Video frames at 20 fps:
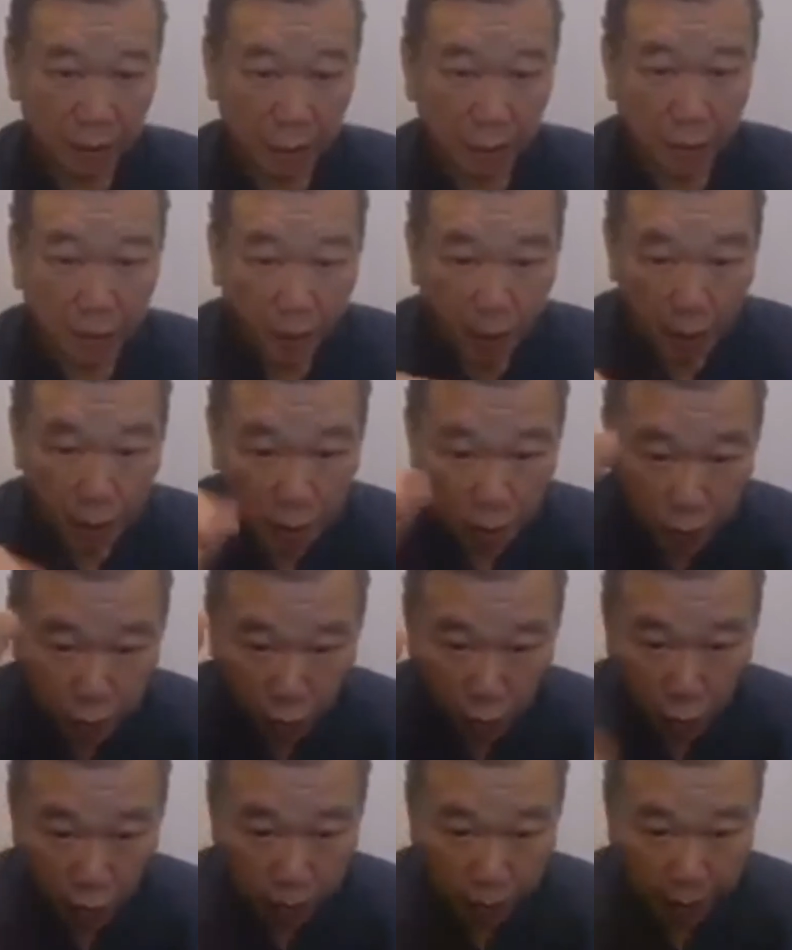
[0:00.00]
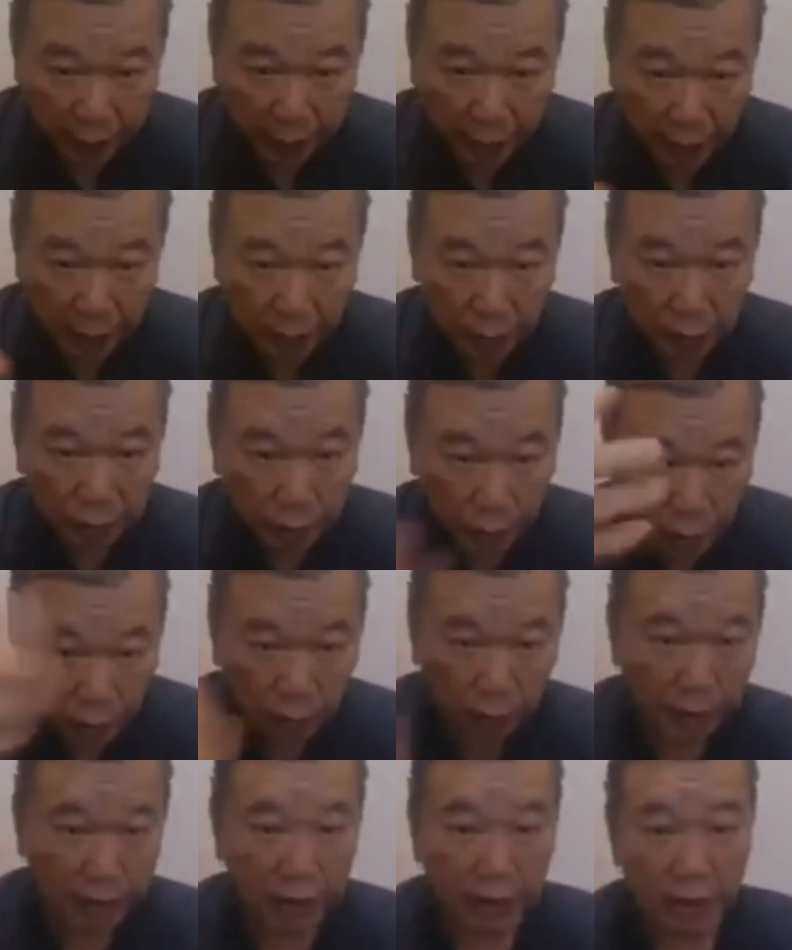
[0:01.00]
You know, so you operate, you throw
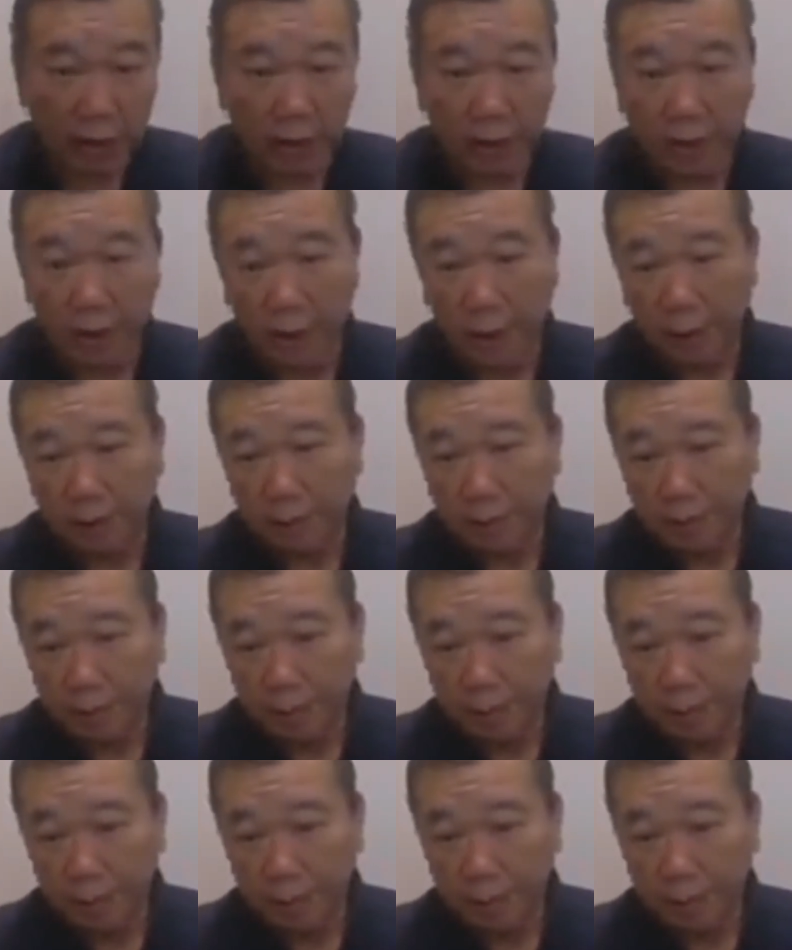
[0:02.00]
away the